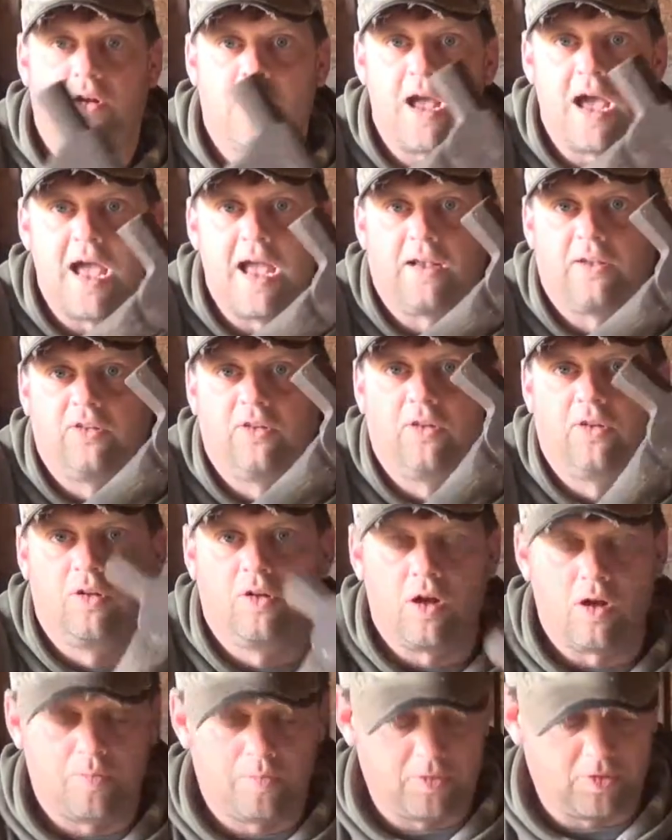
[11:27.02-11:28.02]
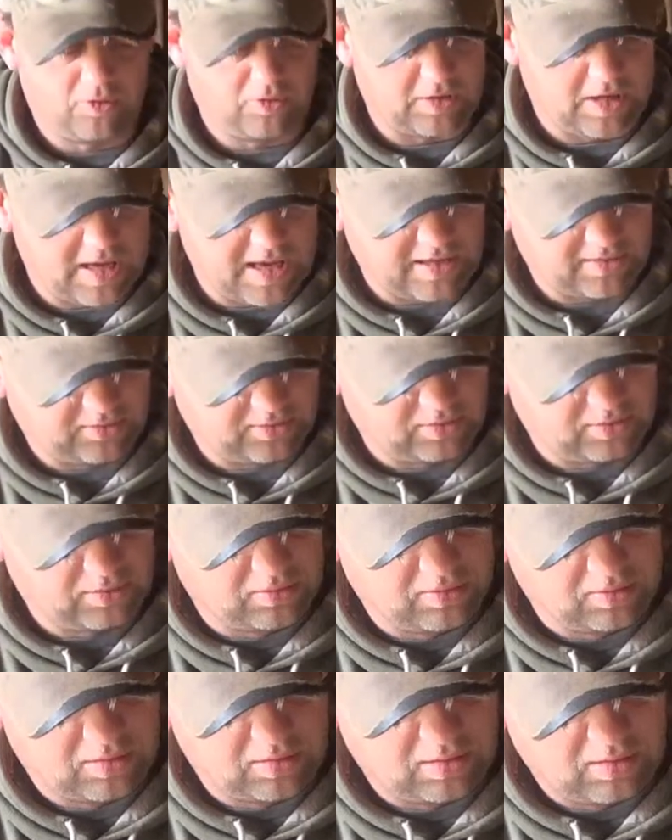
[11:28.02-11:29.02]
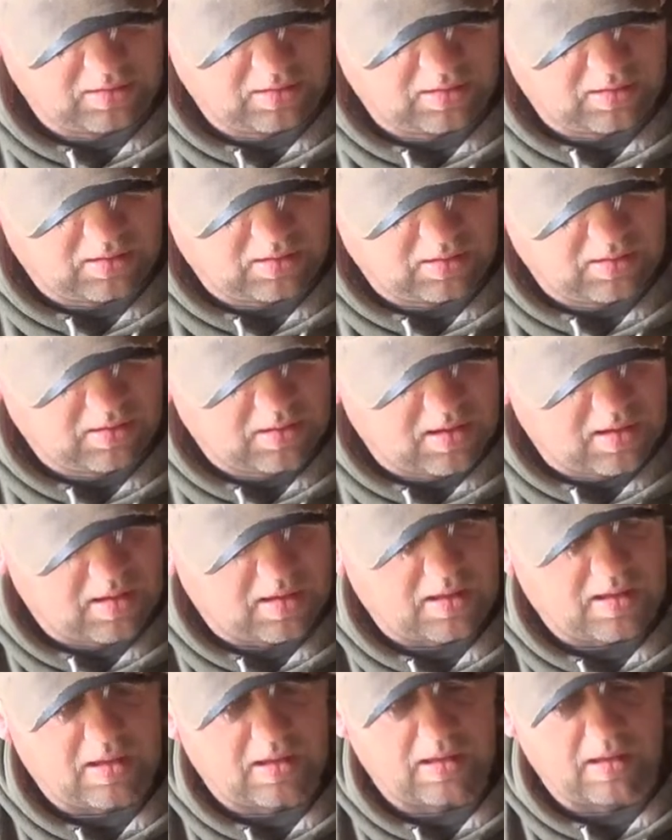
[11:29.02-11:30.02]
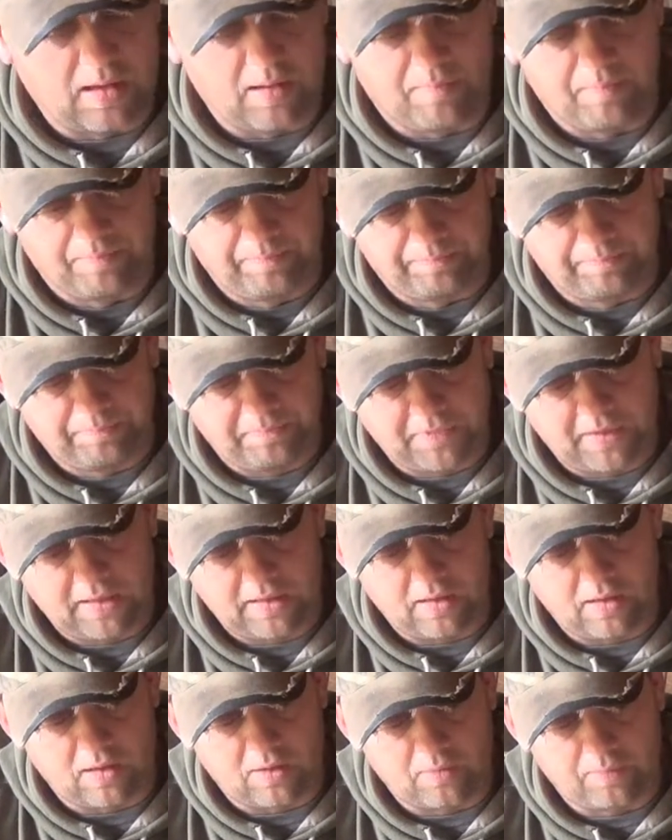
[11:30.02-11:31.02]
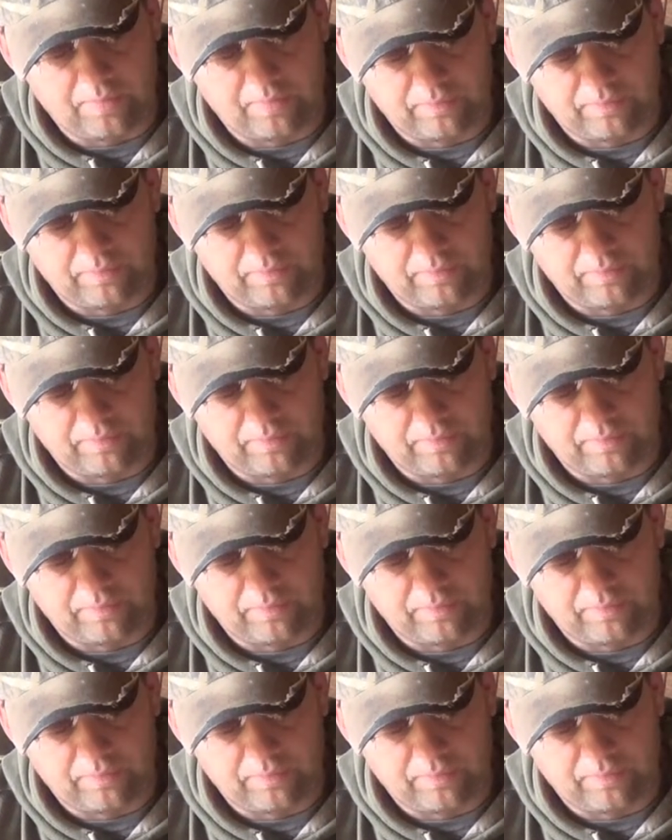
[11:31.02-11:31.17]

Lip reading: axe, carpenter's axe. You know,